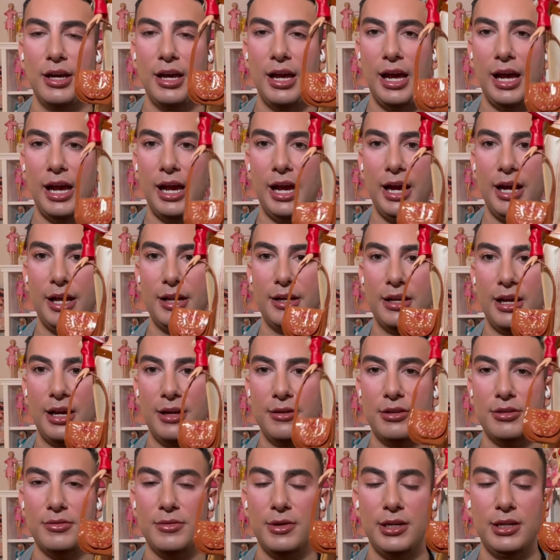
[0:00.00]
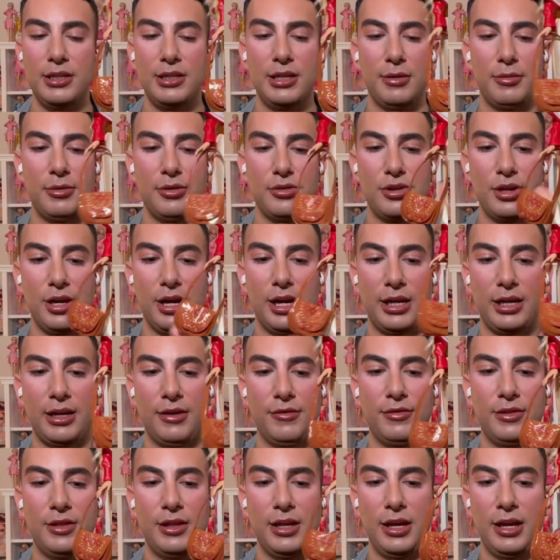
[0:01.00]
And I just want to double check
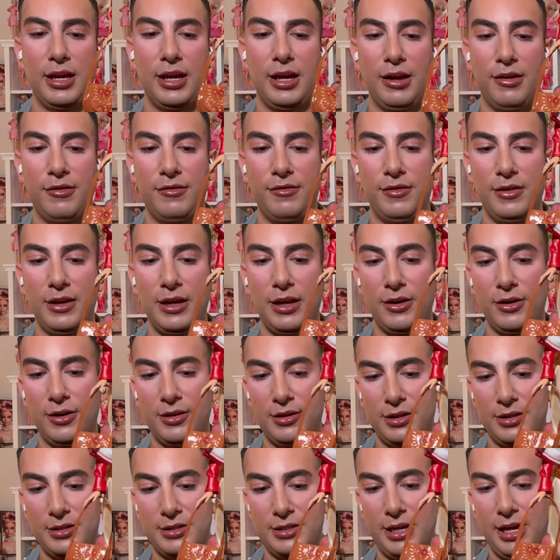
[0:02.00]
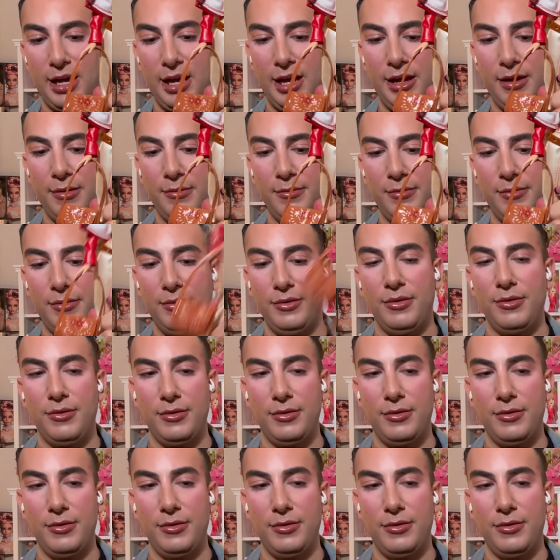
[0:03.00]
if the feet are the same.